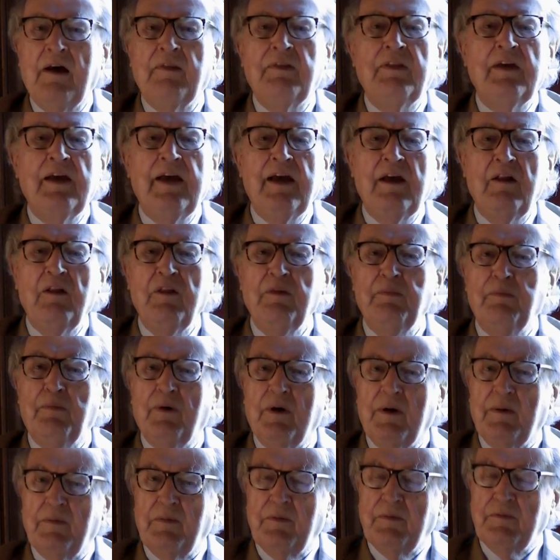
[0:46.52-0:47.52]
the health
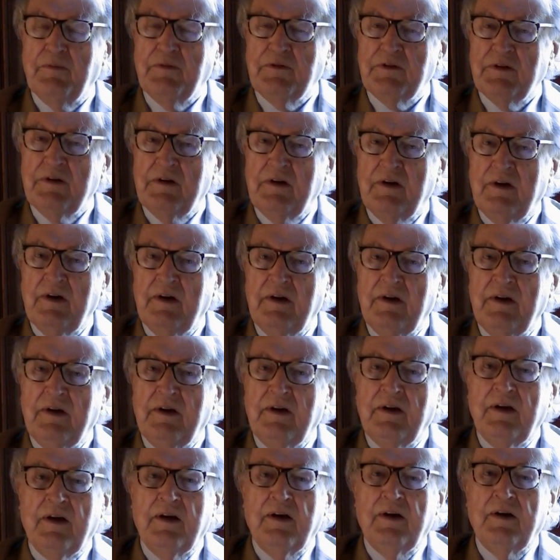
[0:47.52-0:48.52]
problems,
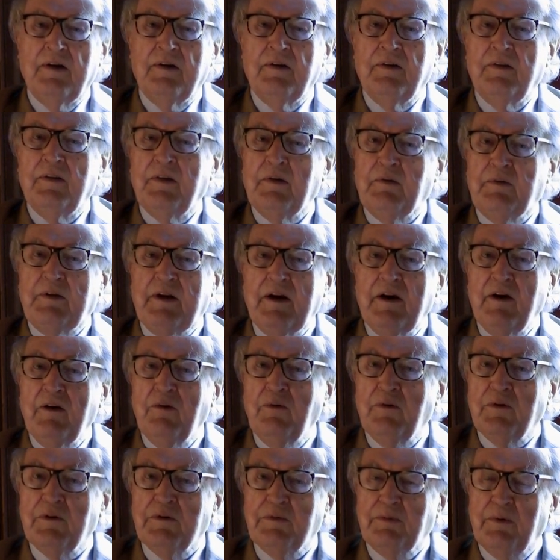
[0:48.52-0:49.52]
the
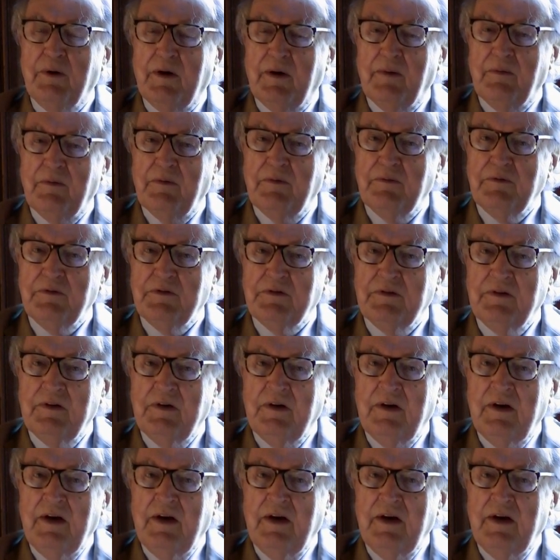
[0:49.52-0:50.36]
terrorist problems?